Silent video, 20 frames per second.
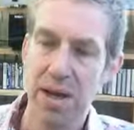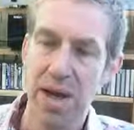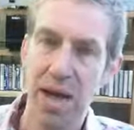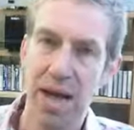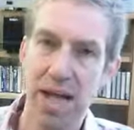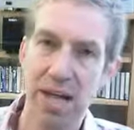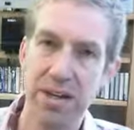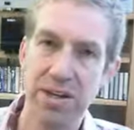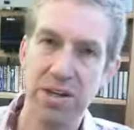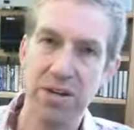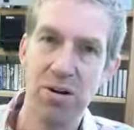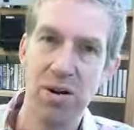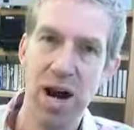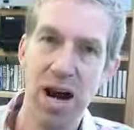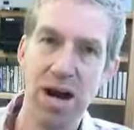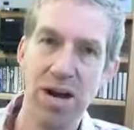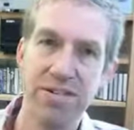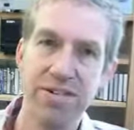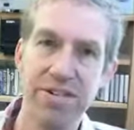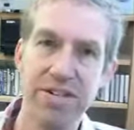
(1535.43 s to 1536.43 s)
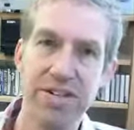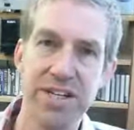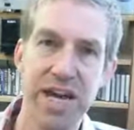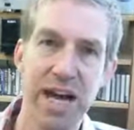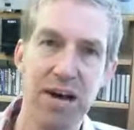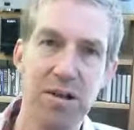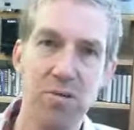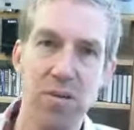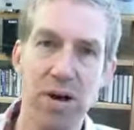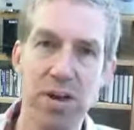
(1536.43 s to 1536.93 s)
And you're asked to
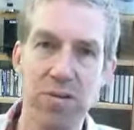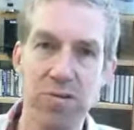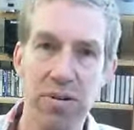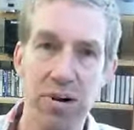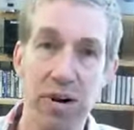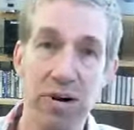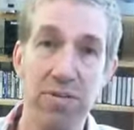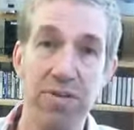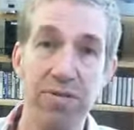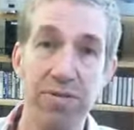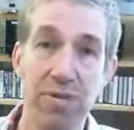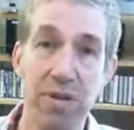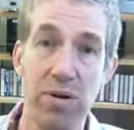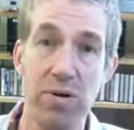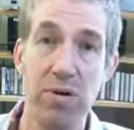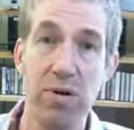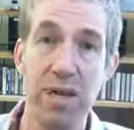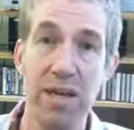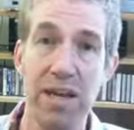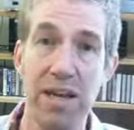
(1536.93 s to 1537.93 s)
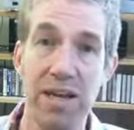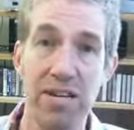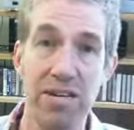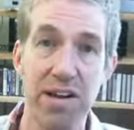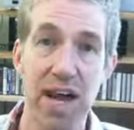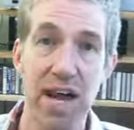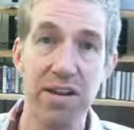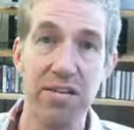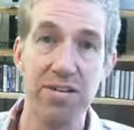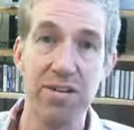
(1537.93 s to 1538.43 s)
tell whether or not a fluid is
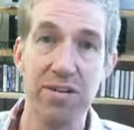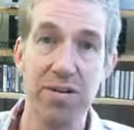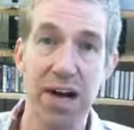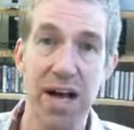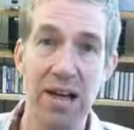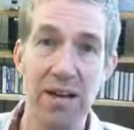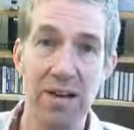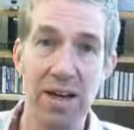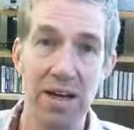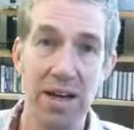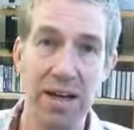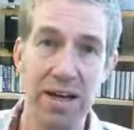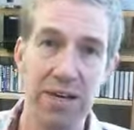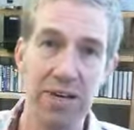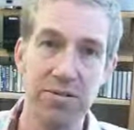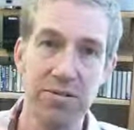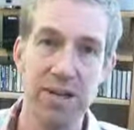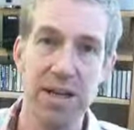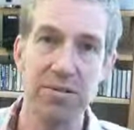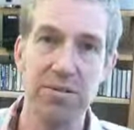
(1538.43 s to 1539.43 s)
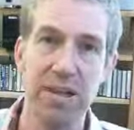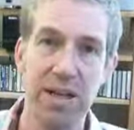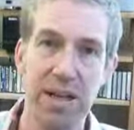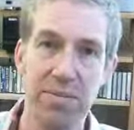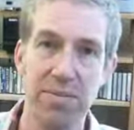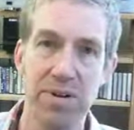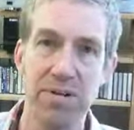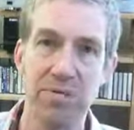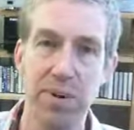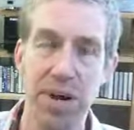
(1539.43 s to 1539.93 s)
acid or alkali. And you dip the
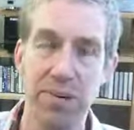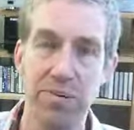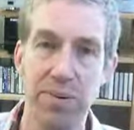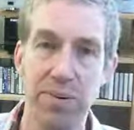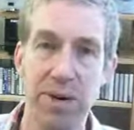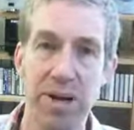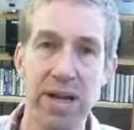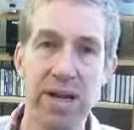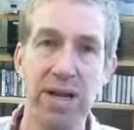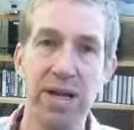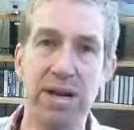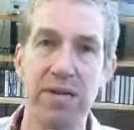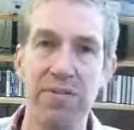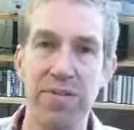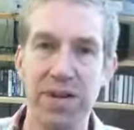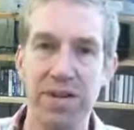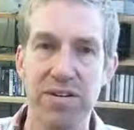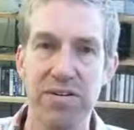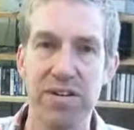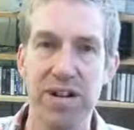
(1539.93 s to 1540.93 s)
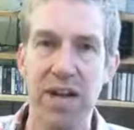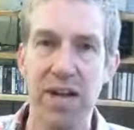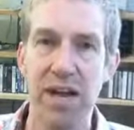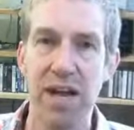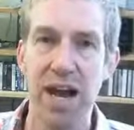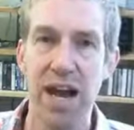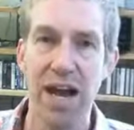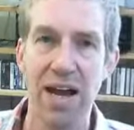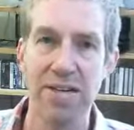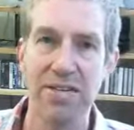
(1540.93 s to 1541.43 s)
litmus paper in, and if it's
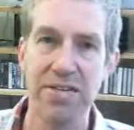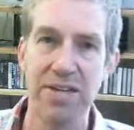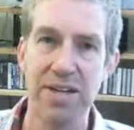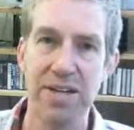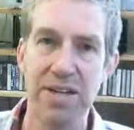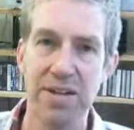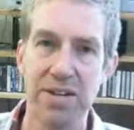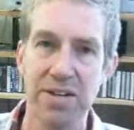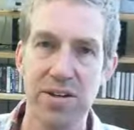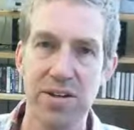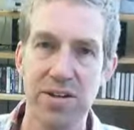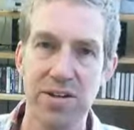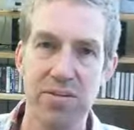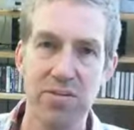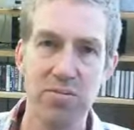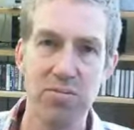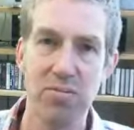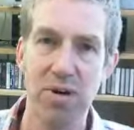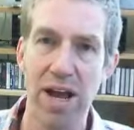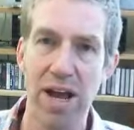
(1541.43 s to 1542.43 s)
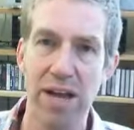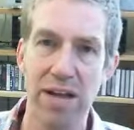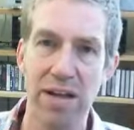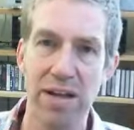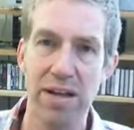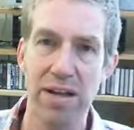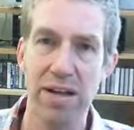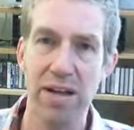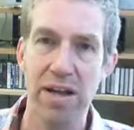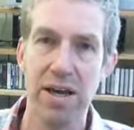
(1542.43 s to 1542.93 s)
acid, it turns
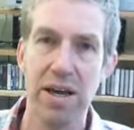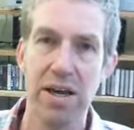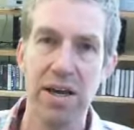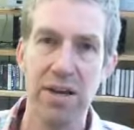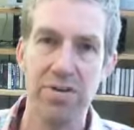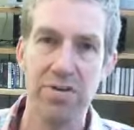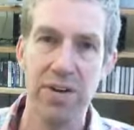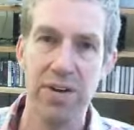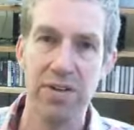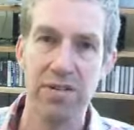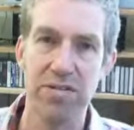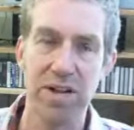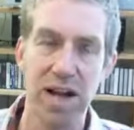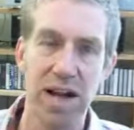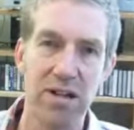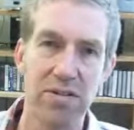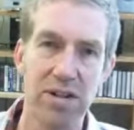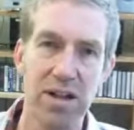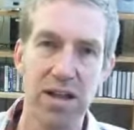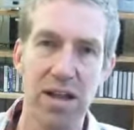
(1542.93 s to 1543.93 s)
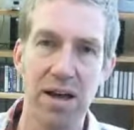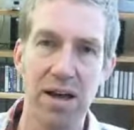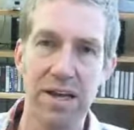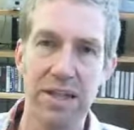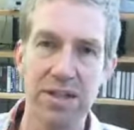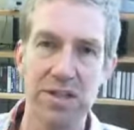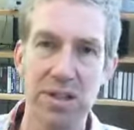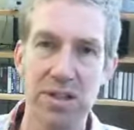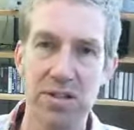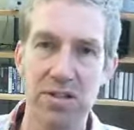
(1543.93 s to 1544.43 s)
red, and if it's alkali,
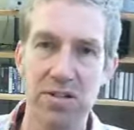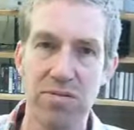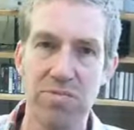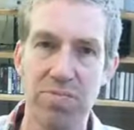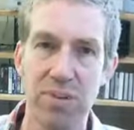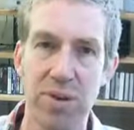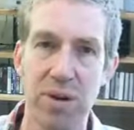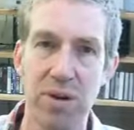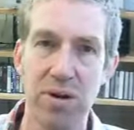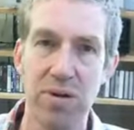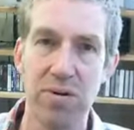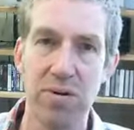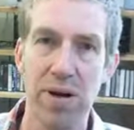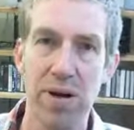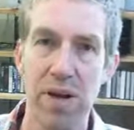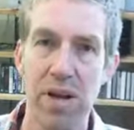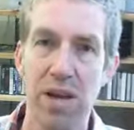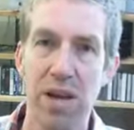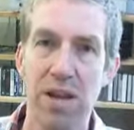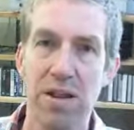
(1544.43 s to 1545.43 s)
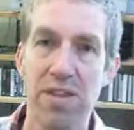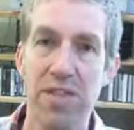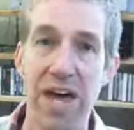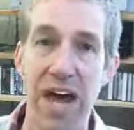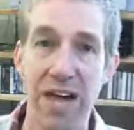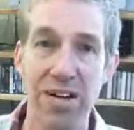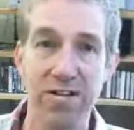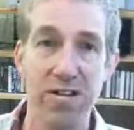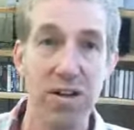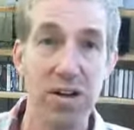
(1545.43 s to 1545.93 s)
it turns blue.
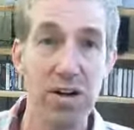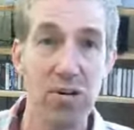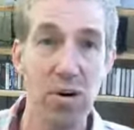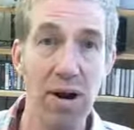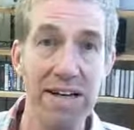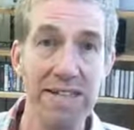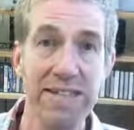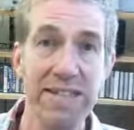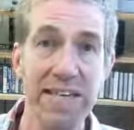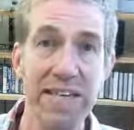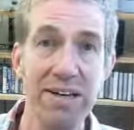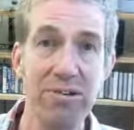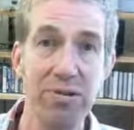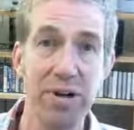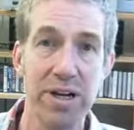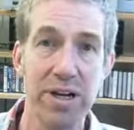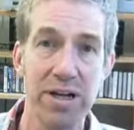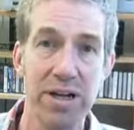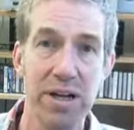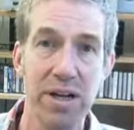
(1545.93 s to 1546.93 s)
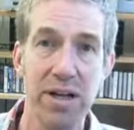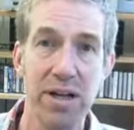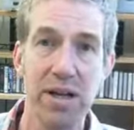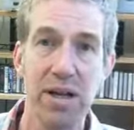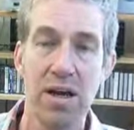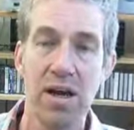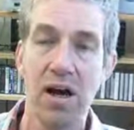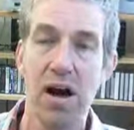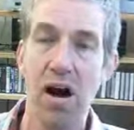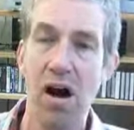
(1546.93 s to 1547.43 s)
That's a criterion
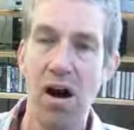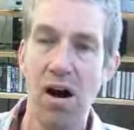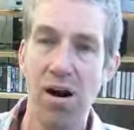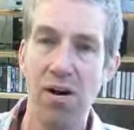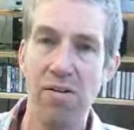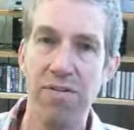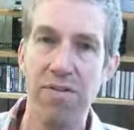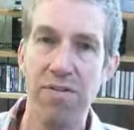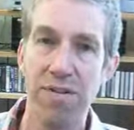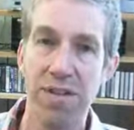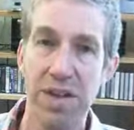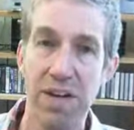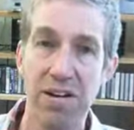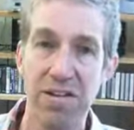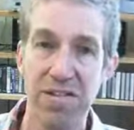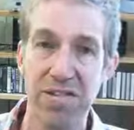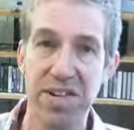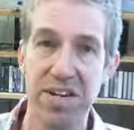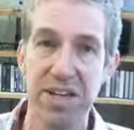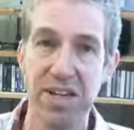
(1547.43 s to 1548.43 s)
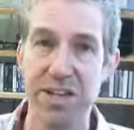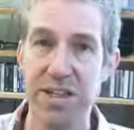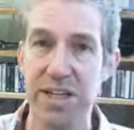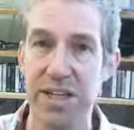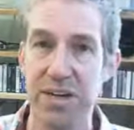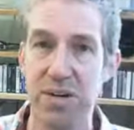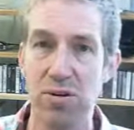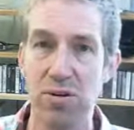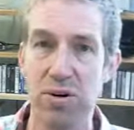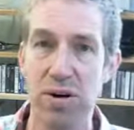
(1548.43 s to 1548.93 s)
of the
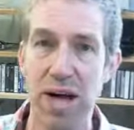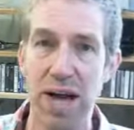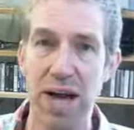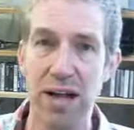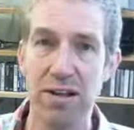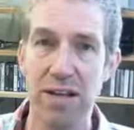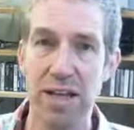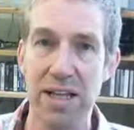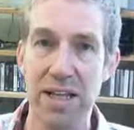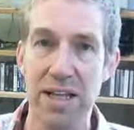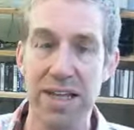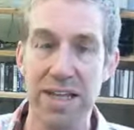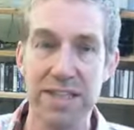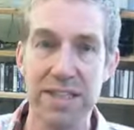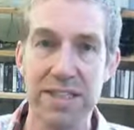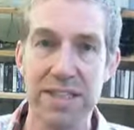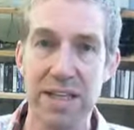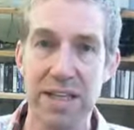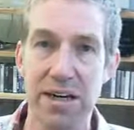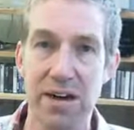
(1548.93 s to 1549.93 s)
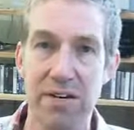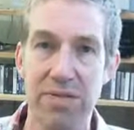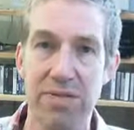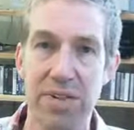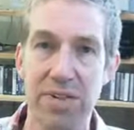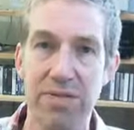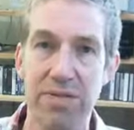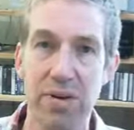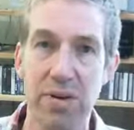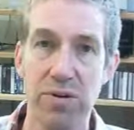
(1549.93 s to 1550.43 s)
acidity or alkalinity of
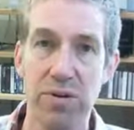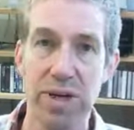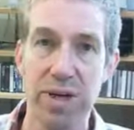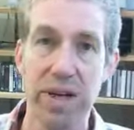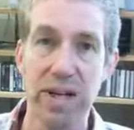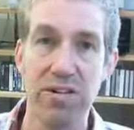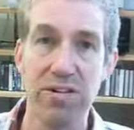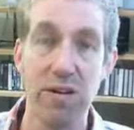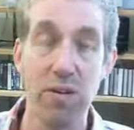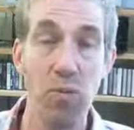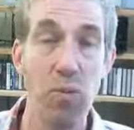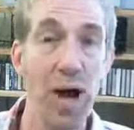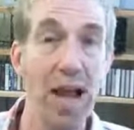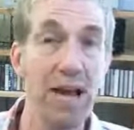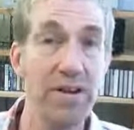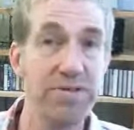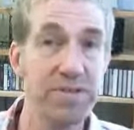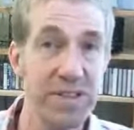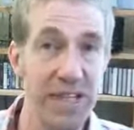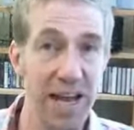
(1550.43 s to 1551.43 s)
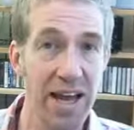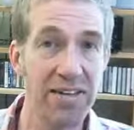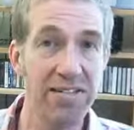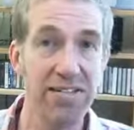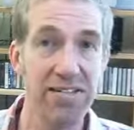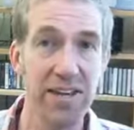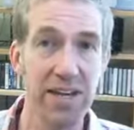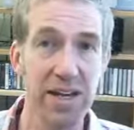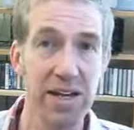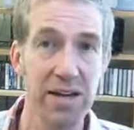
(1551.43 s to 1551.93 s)
the fluid. It's a way of
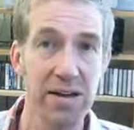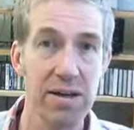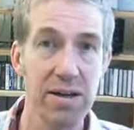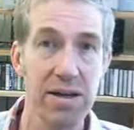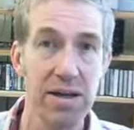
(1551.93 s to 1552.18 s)
testing.